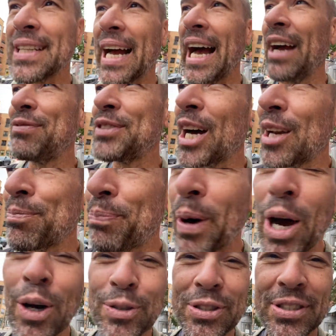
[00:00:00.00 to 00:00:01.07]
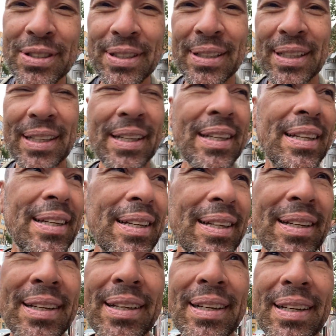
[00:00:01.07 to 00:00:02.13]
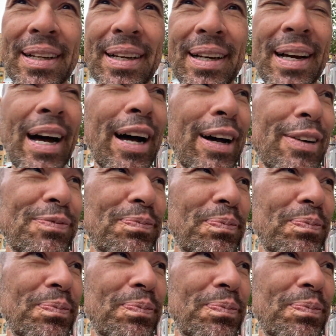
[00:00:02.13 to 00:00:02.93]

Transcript: I've done posts uh,